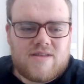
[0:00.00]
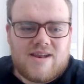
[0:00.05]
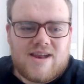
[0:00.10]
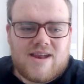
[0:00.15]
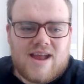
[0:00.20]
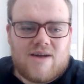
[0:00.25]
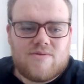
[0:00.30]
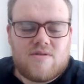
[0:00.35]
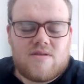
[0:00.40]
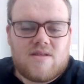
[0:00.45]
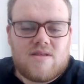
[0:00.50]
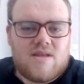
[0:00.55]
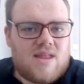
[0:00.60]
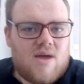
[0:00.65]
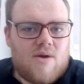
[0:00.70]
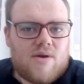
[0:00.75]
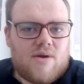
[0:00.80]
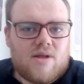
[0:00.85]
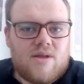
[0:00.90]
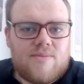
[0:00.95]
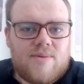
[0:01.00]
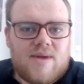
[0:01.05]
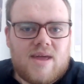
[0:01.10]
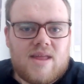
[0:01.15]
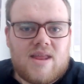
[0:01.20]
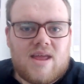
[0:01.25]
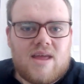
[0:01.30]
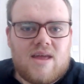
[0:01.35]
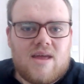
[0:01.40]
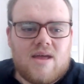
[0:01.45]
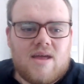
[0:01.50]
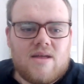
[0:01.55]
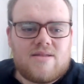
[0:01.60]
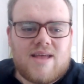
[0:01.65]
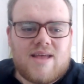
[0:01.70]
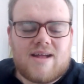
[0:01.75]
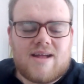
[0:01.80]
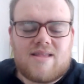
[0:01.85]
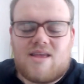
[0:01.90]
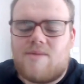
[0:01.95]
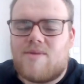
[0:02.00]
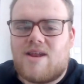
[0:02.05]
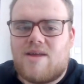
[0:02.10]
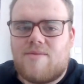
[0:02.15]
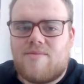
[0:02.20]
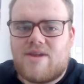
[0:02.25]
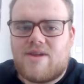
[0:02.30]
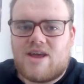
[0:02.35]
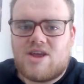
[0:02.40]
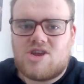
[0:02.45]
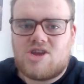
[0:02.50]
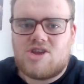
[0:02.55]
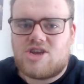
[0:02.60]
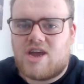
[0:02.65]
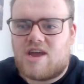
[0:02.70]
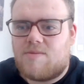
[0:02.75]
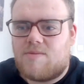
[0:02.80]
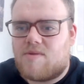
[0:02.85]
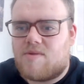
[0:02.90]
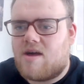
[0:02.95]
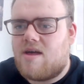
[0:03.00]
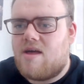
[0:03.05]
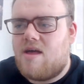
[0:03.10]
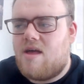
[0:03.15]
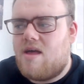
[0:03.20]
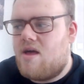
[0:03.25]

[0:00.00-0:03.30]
announced that they were going to be in the tag team elimination chamber,